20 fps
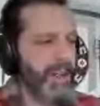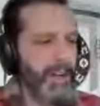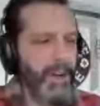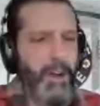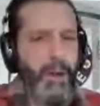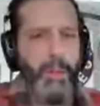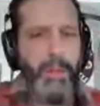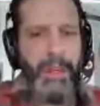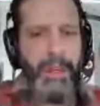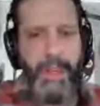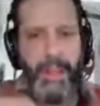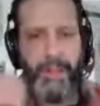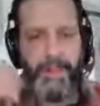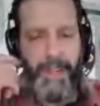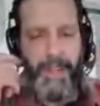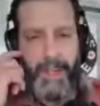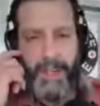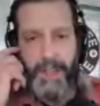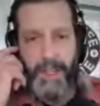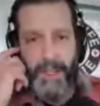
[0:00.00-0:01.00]
urban
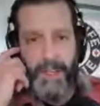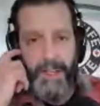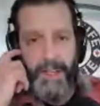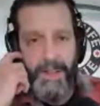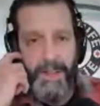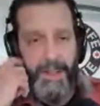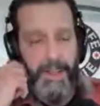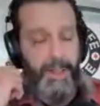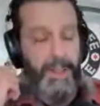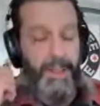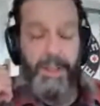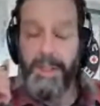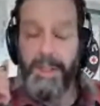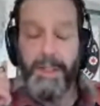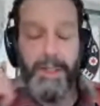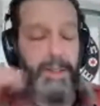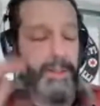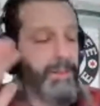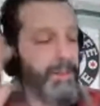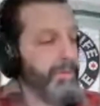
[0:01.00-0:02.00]
living,
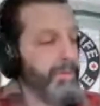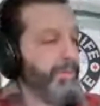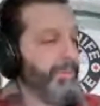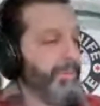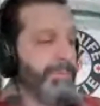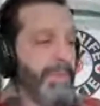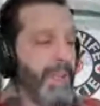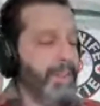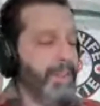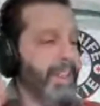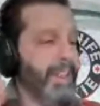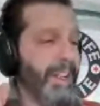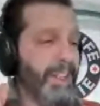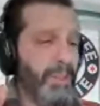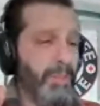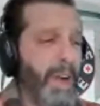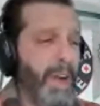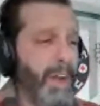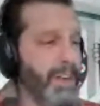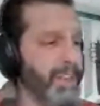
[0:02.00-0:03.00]
I was like,
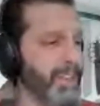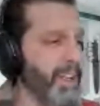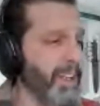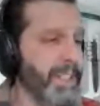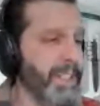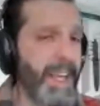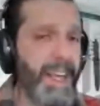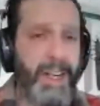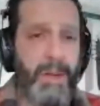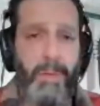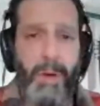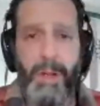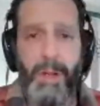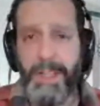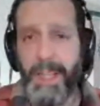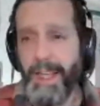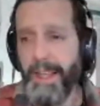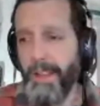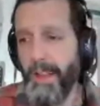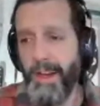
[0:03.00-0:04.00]
spiders, I'll take them all
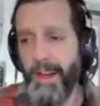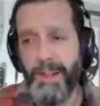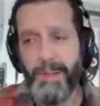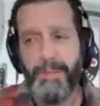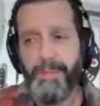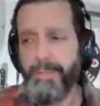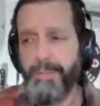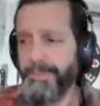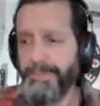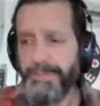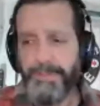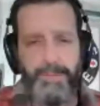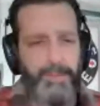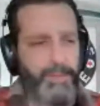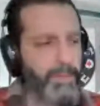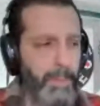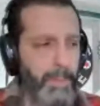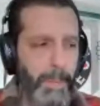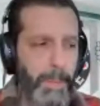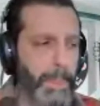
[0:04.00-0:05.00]
day long.
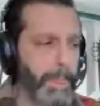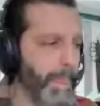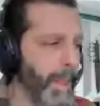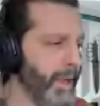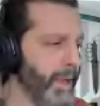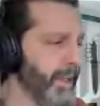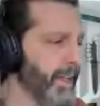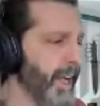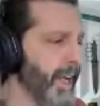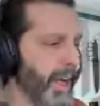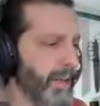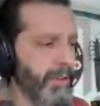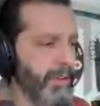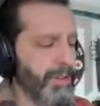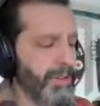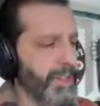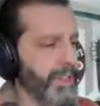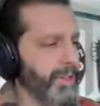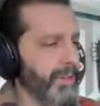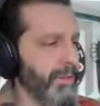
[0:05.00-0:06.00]

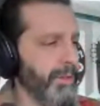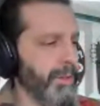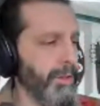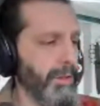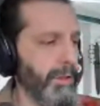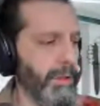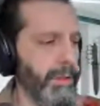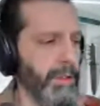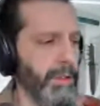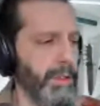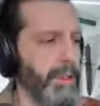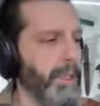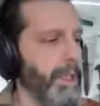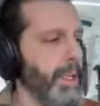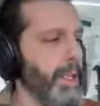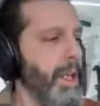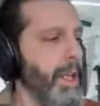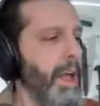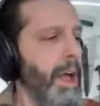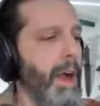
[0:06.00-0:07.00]
Cockroaches, ooh.
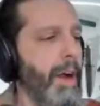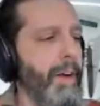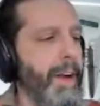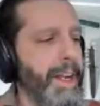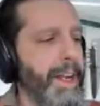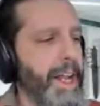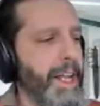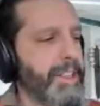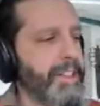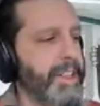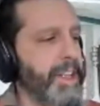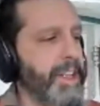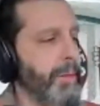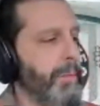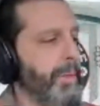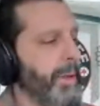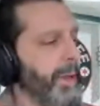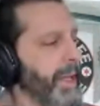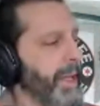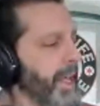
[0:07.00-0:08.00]
All right, next up
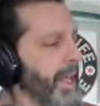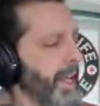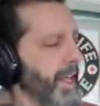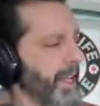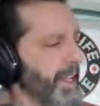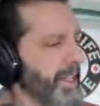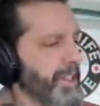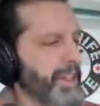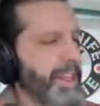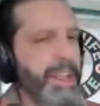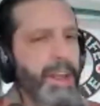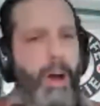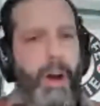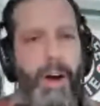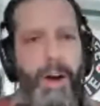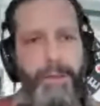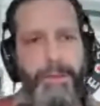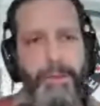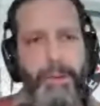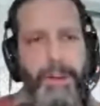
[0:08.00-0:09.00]
is the
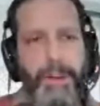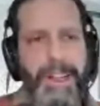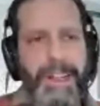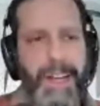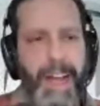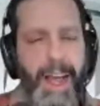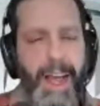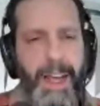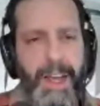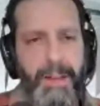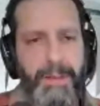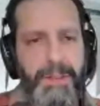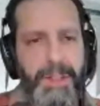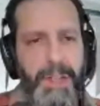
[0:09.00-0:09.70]
Off Grid Knives